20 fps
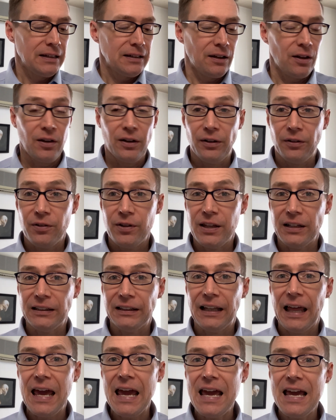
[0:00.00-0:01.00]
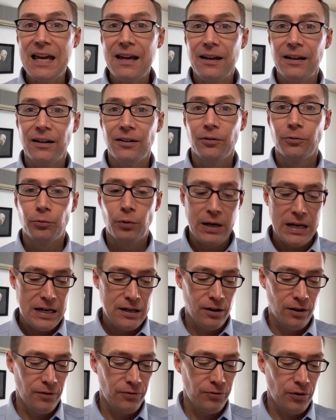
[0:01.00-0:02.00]
Now, the lay
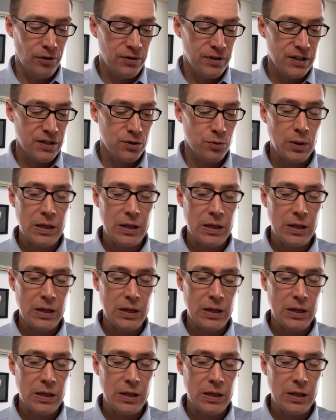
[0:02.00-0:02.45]
reader for this